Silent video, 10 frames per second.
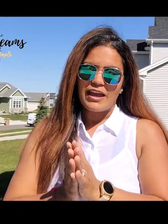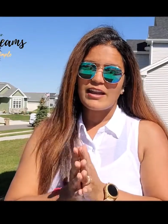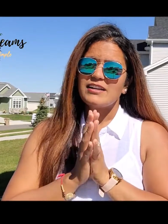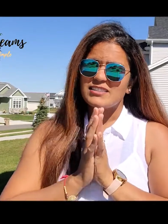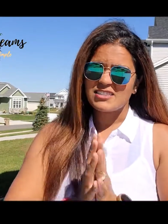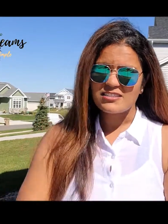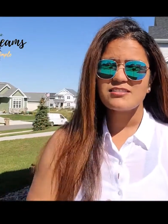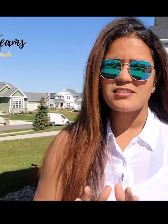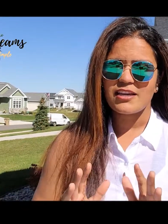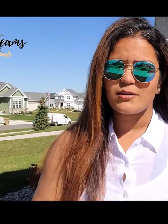And just
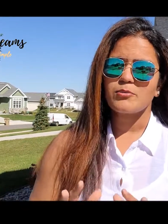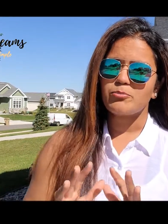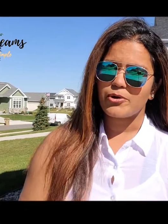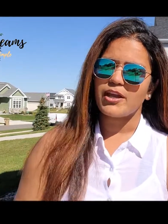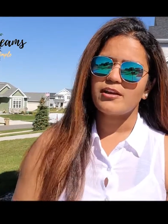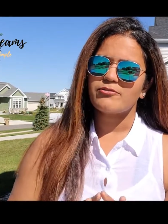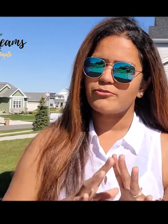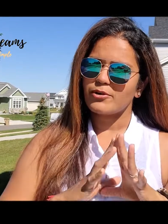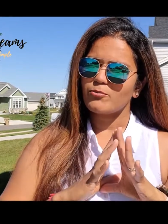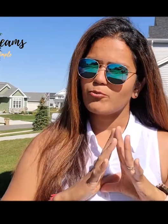take a break
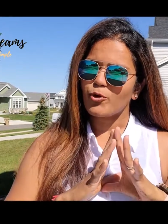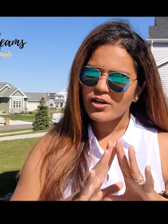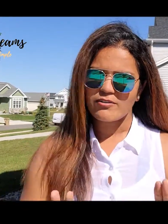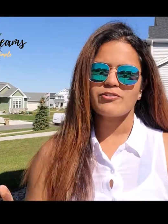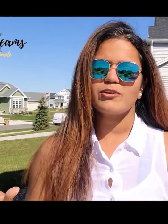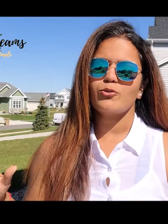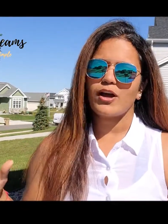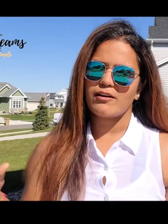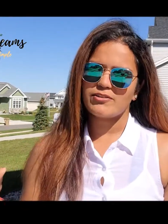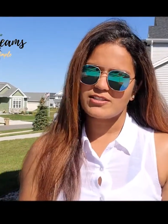from whatever you
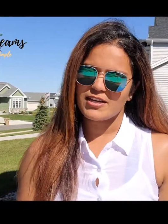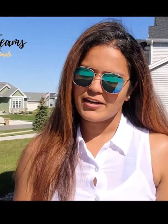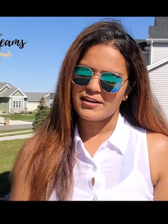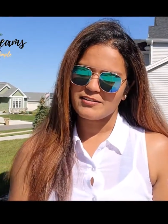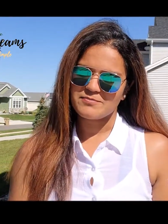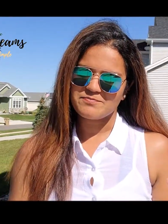have decided.